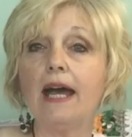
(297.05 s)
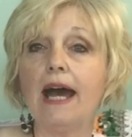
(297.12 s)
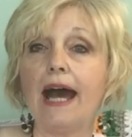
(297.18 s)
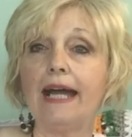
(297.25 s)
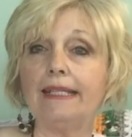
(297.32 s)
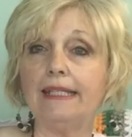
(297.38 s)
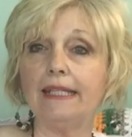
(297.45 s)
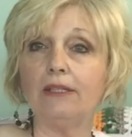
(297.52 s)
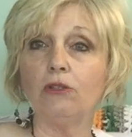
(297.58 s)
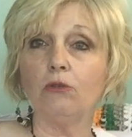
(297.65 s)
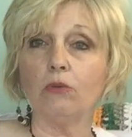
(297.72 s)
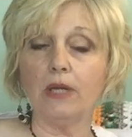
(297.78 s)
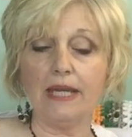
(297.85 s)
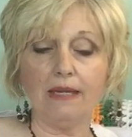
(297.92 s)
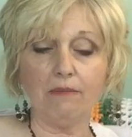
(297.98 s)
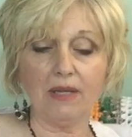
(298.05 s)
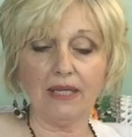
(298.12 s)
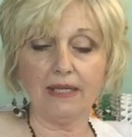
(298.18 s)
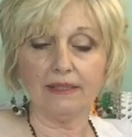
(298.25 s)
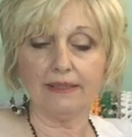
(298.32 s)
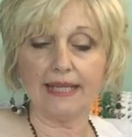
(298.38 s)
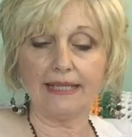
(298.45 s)
I did green
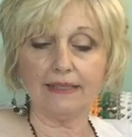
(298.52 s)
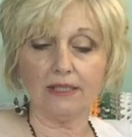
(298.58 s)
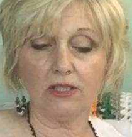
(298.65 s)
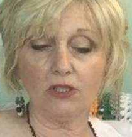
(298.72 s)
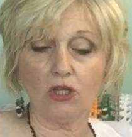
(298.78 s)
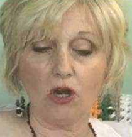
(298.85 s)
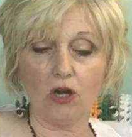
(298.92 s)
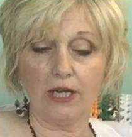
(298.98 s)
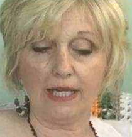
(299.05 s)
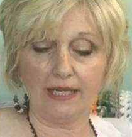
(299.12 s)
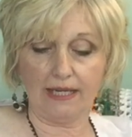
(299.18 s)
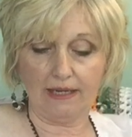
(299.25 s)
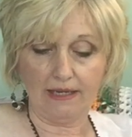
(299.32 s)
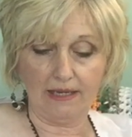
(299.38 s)
because that's a starting